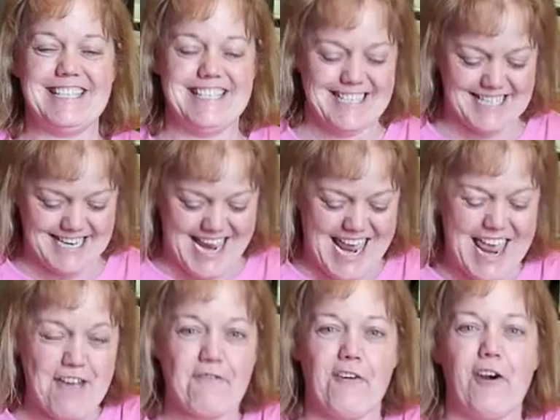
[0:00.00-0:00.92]

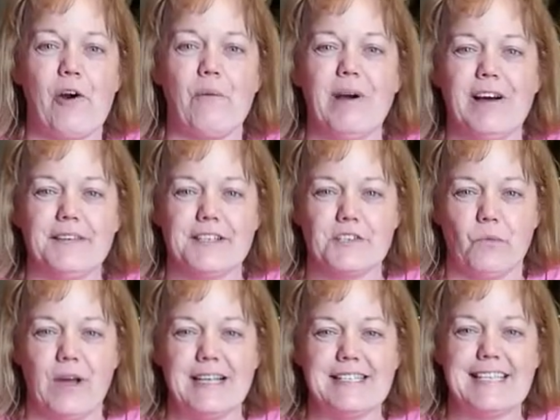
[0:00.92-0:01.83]
today for our Wellness
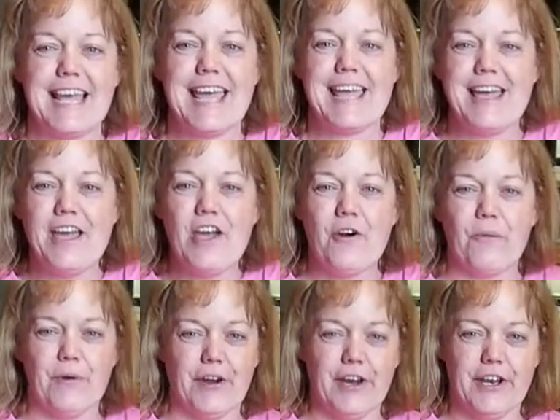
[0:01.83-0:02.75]
Wednesday,
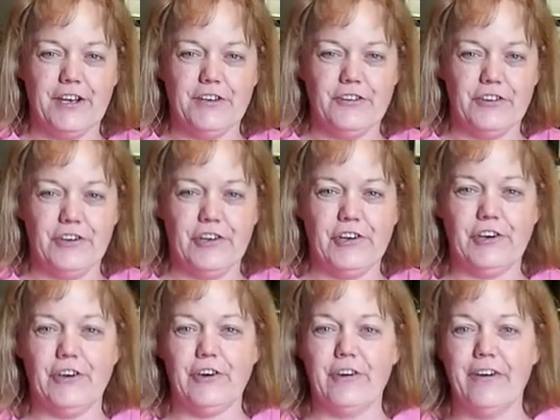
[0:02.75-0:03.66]
we're going
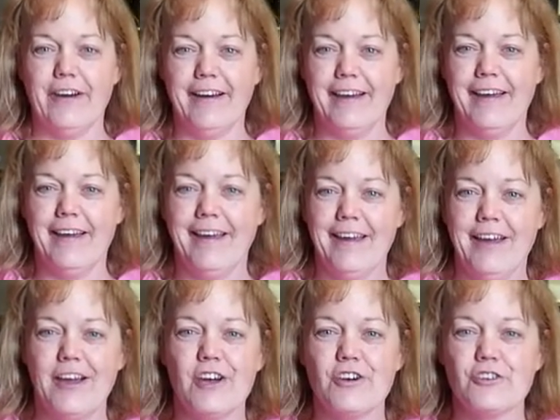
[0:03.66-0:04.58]
to
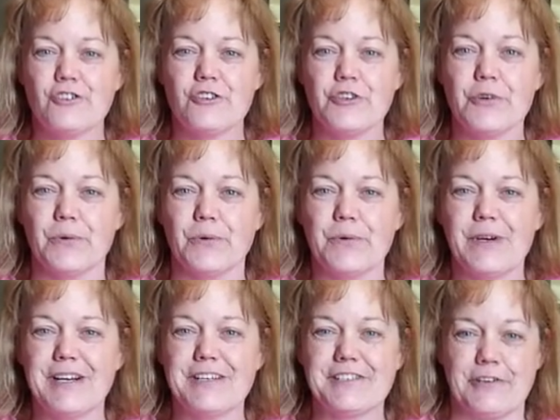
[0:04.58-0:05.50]
do two.
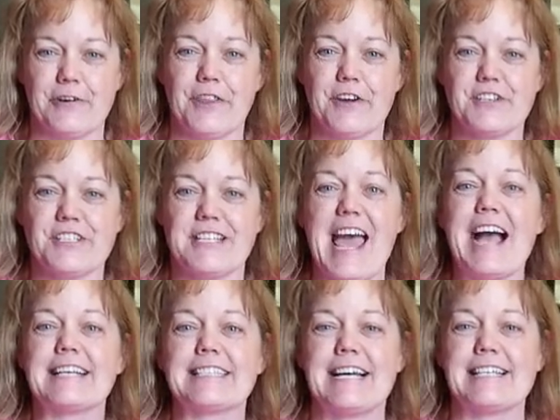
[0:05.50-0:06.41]
So they're
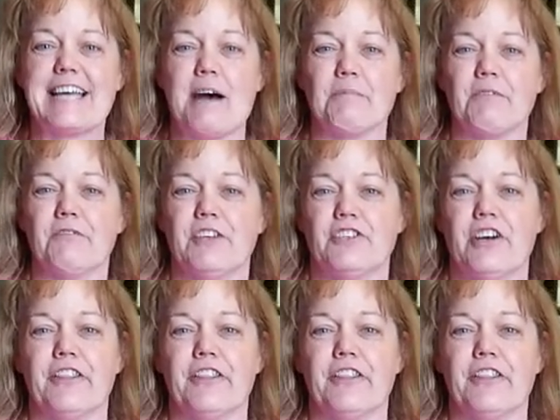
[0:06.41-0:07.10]
stacked on top of each